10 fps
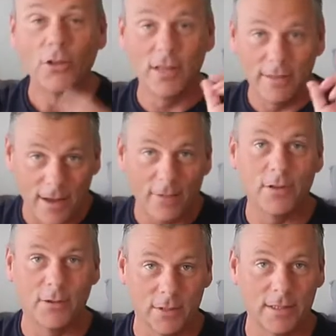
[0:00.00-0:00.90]
you
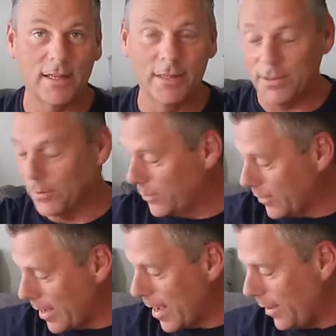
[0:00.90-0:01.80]
definitely want to stay tuned
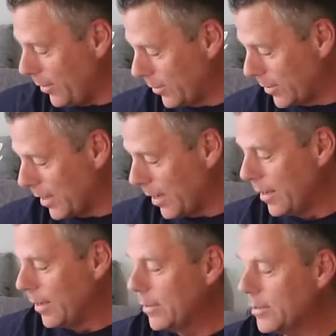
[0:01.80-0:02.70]
for that.
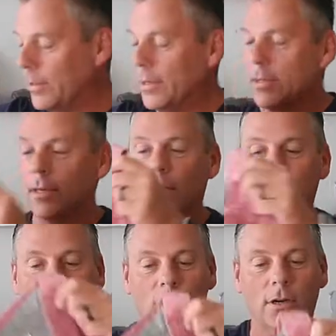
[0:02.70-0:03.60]
Okay. So here's
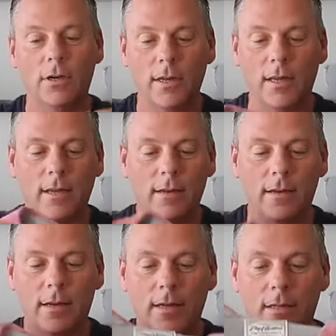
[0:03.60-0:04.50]
another shirt,
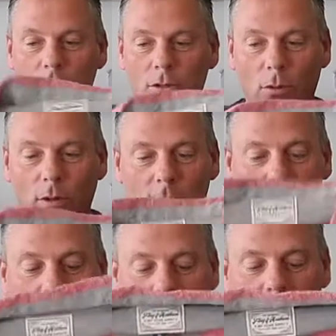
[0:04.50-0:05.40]
and it's a short
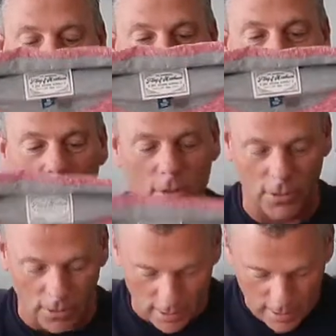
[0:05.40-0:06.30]
sleeve collared
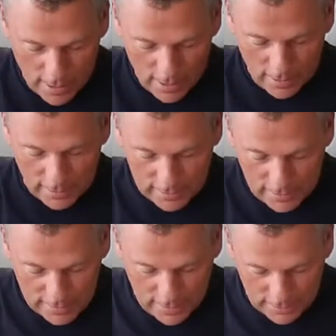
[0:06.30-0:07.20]
shirt. This
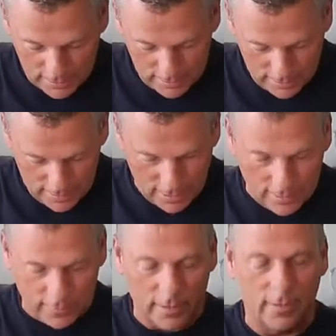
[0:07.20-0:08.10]
is actually
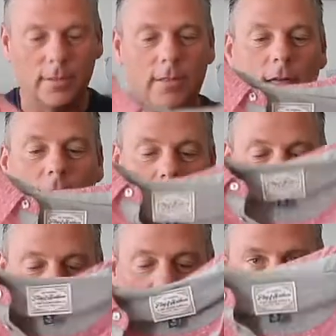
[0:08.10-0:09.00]
kind of the
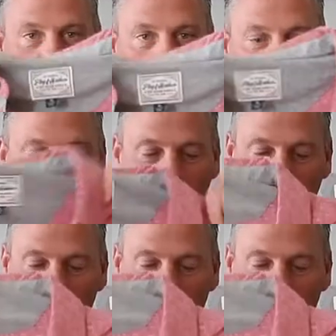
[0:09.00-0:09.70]
style that I typically